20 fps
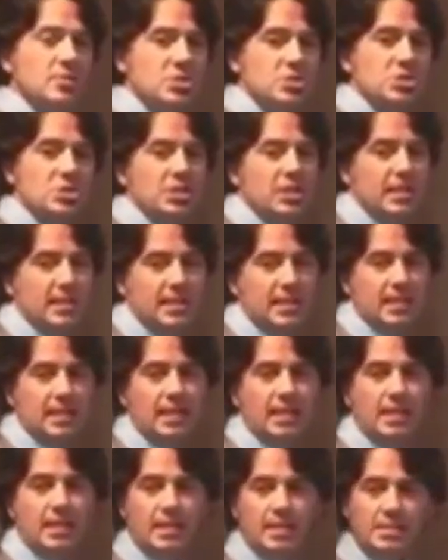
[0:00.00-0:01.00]
machine
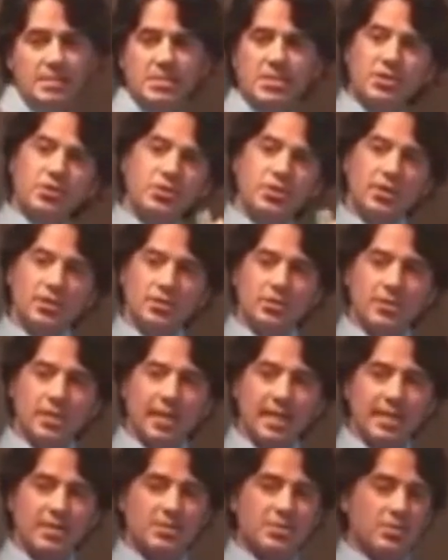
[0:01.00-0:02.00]
is the critical
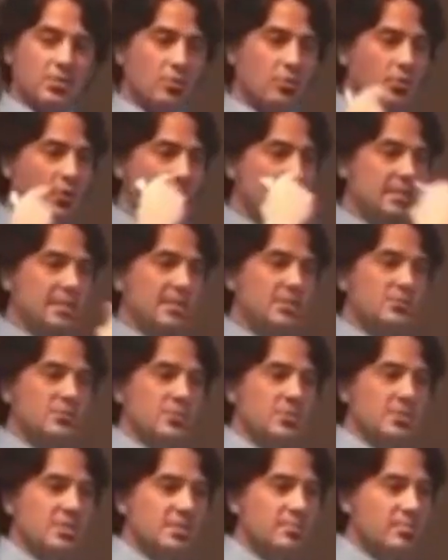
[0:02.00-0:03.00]
answer. What this
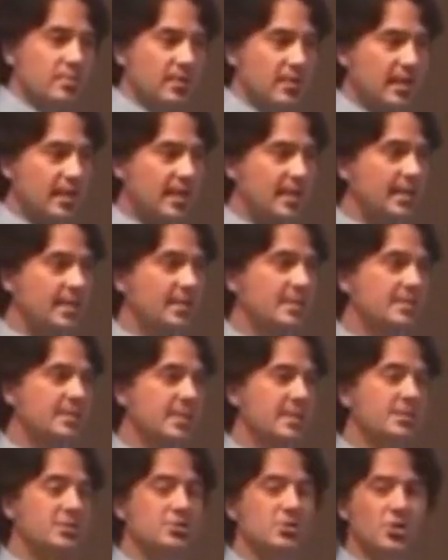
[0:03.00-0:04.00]
will supply is
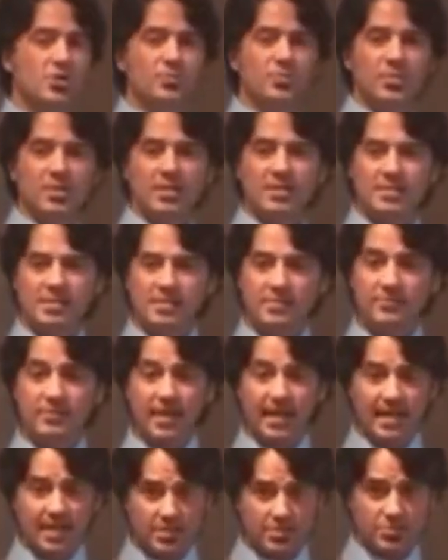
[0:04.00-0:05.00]
a surplus of
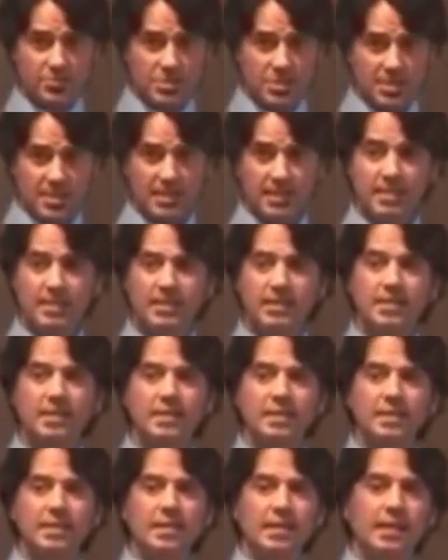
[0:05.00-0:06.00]
energy
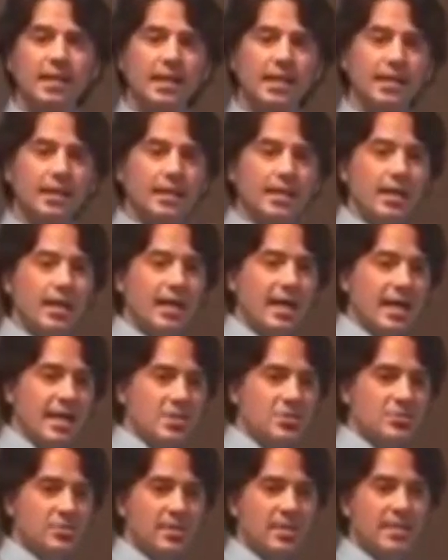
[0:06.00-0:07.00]
in a
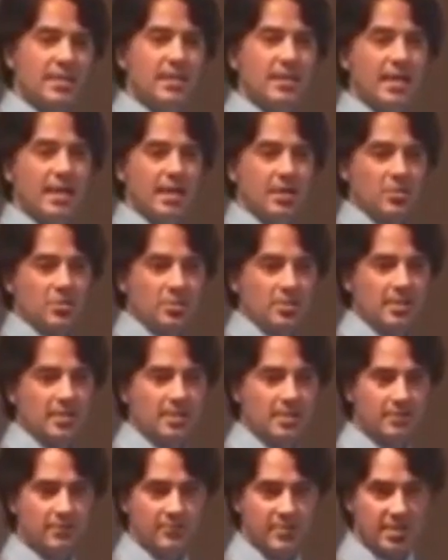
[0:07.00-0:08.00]
hydrated
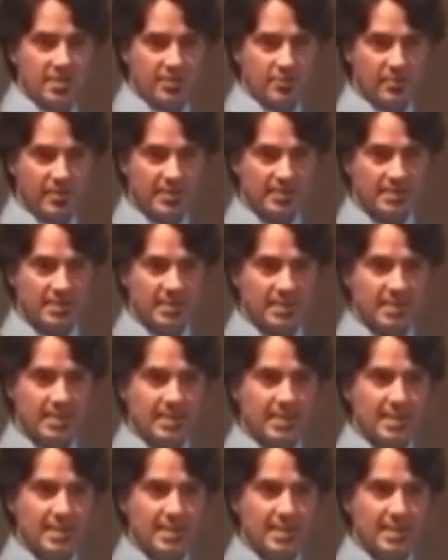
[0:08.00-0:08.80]
alkaline environment.